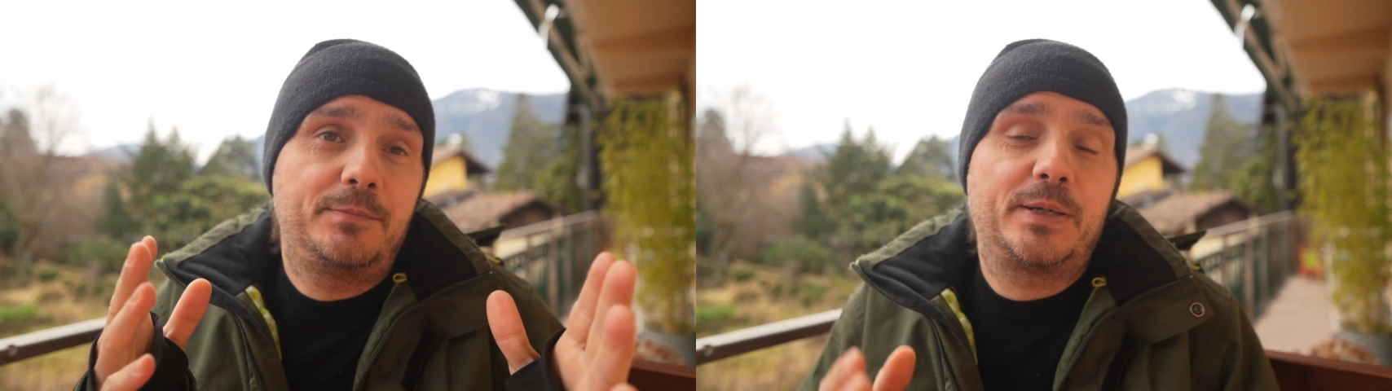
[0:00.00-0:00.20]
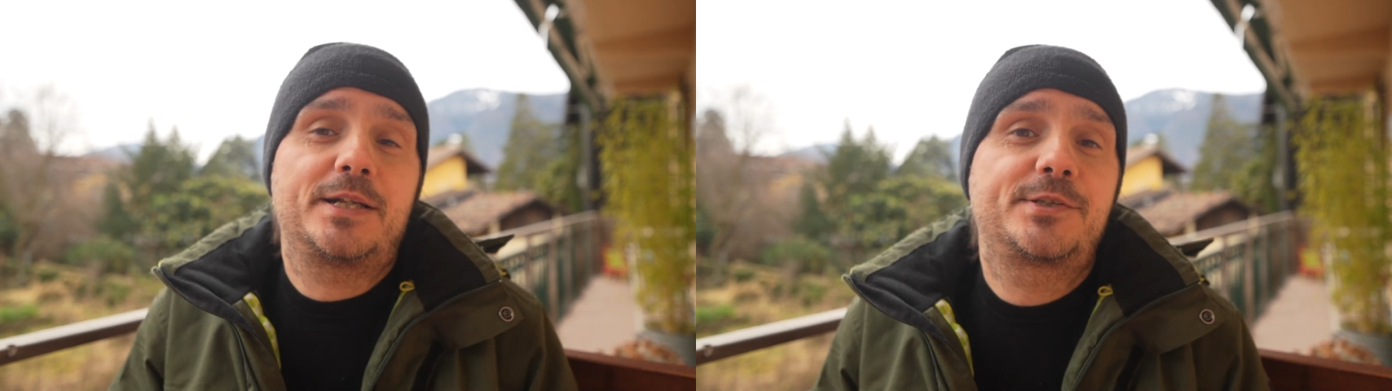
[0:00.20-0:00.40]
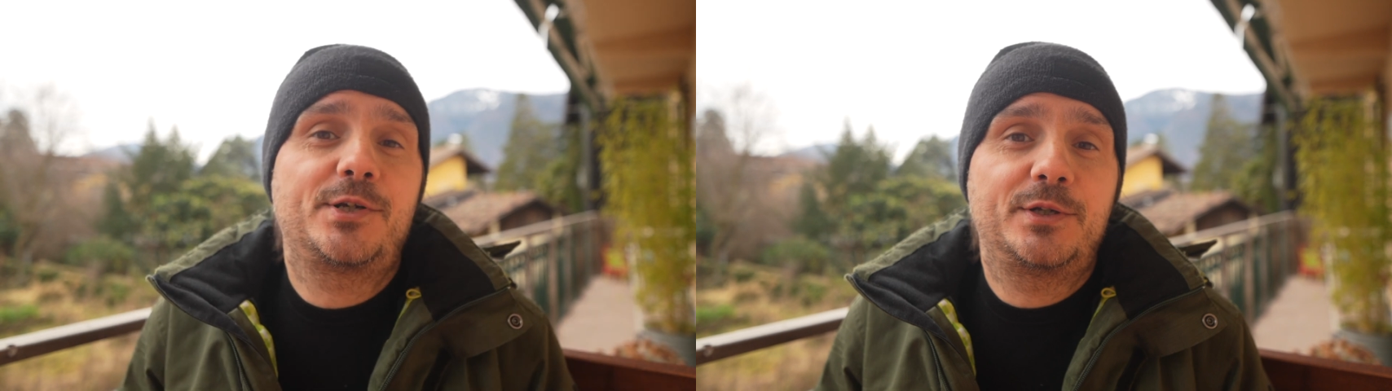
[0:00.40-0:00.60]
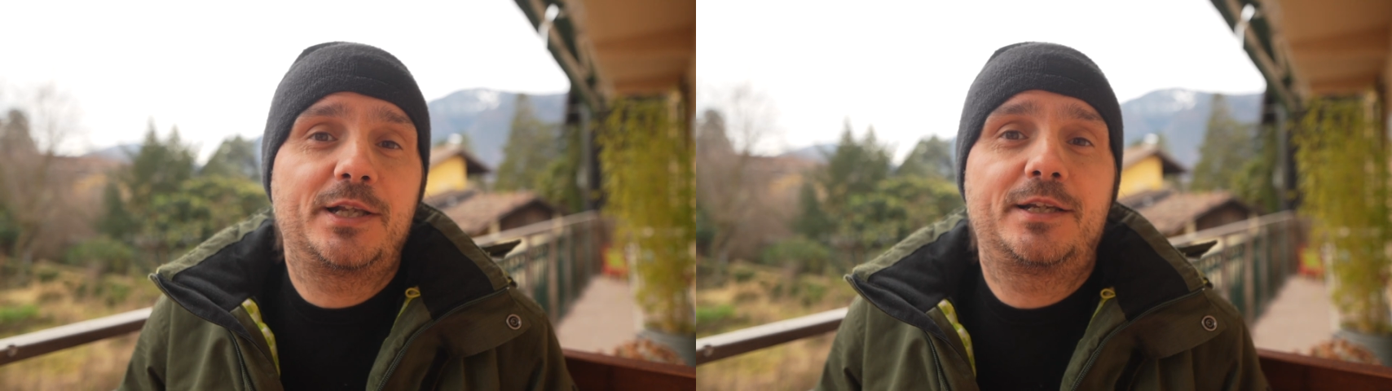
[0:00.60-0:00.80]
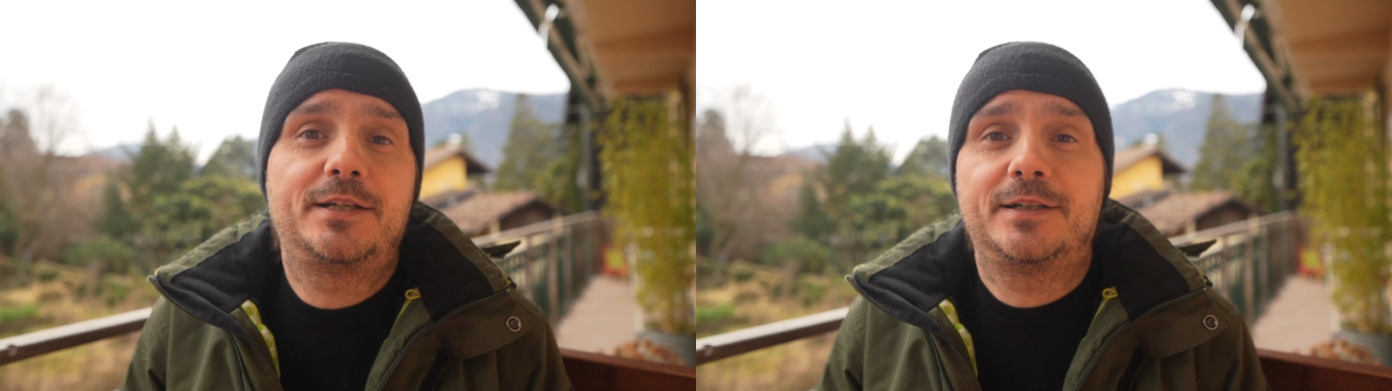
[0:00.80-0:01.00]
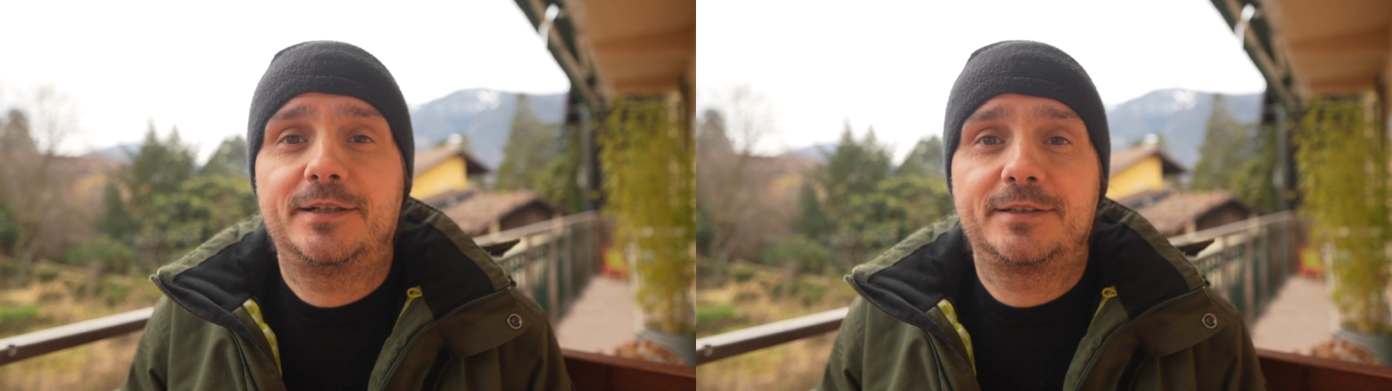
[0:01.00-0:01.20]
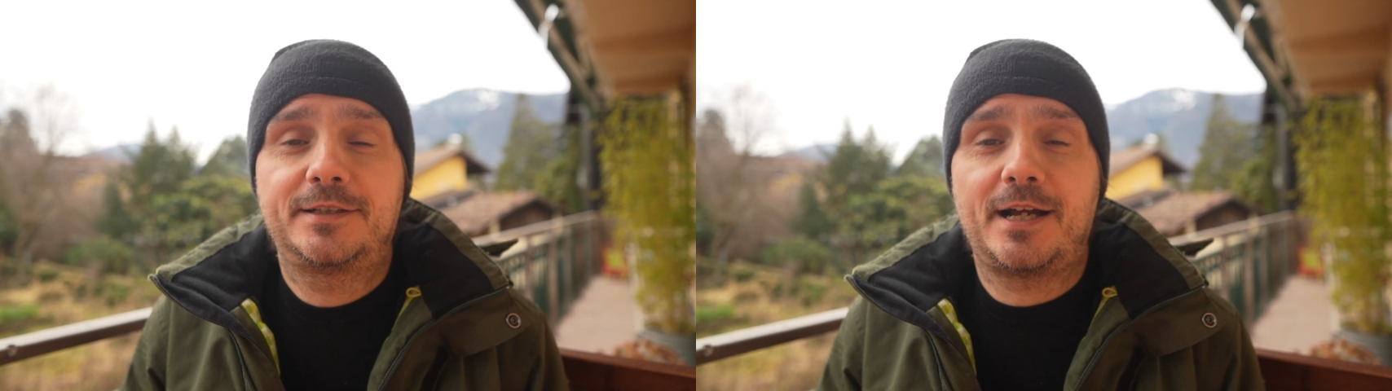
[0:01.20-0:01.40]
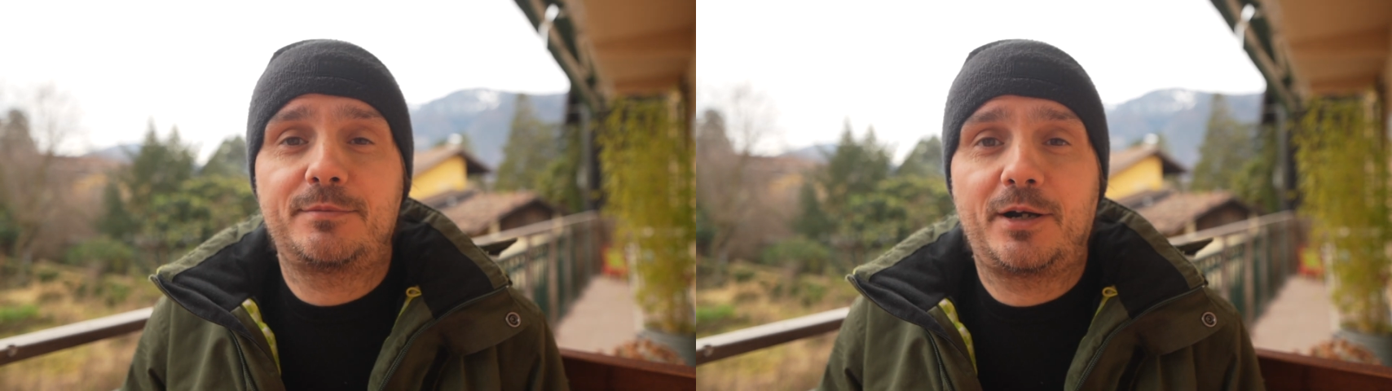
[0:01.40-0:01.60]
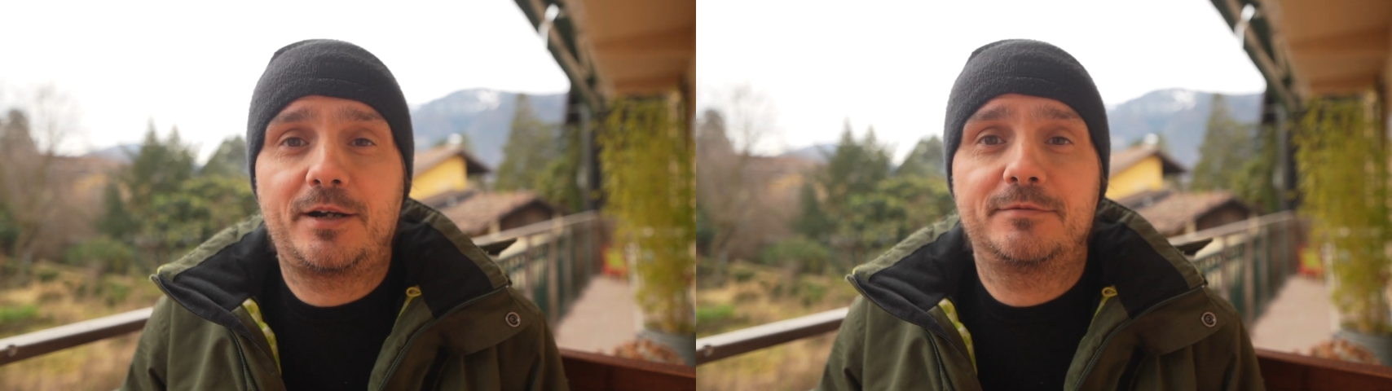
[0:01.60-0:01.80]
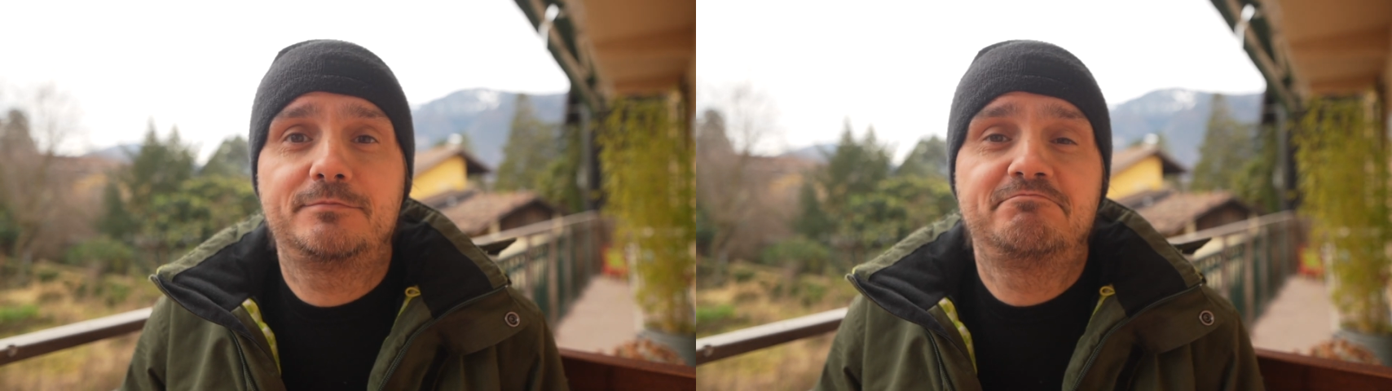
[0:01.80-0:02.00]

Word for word: Panasonic uh, camera